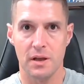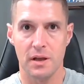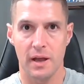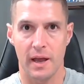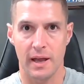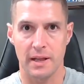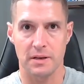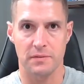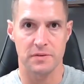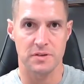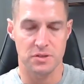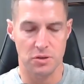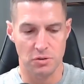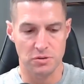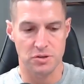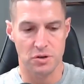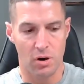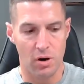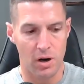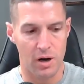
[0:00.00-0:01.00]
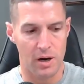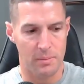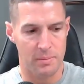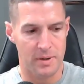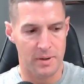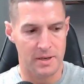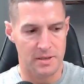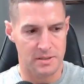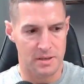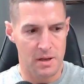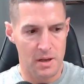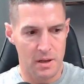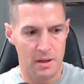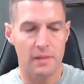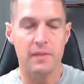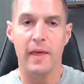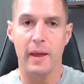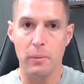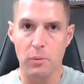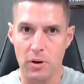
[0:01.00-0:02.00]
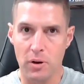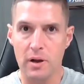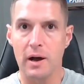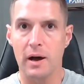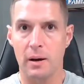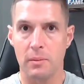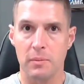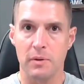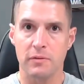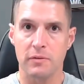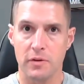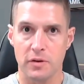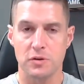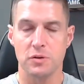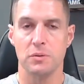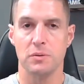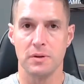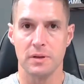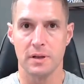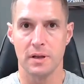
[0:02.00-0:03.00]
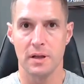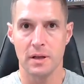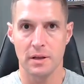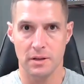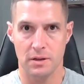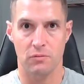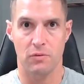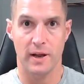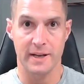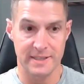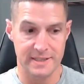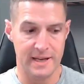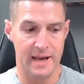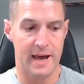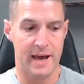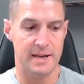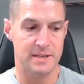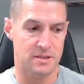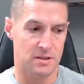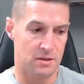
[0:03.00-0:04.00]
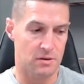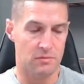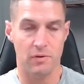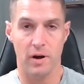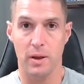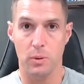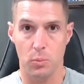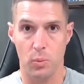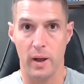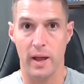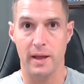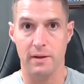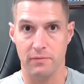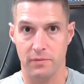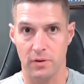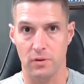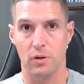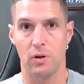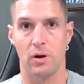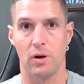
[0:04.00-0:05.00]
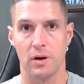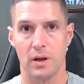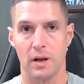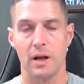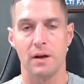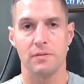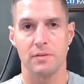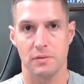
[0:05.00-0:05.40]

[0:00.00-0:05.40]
And the results are hard because they will come if you're doing the right tasks in the right way for long enough.